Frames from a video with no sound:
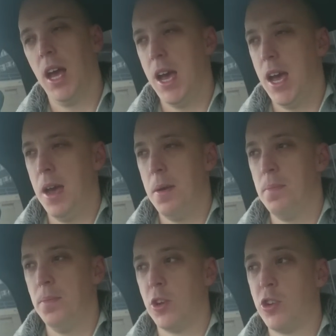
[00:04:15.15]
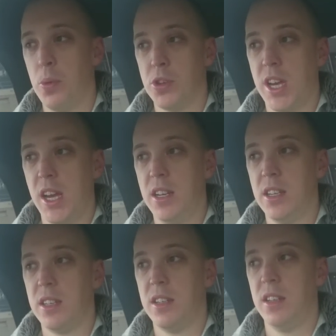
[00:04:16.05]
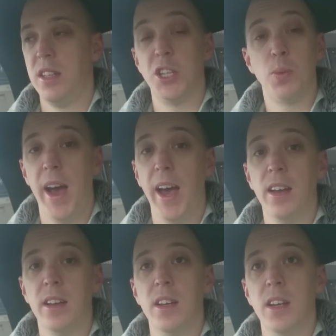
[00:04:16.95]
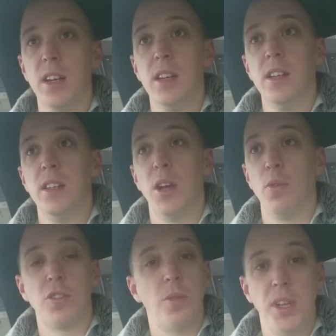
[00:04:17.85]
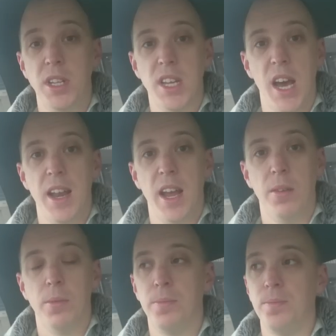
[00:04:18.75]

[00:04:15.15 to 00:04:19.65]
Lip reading: They're triple skinned, they sweat, they rust from the inside out.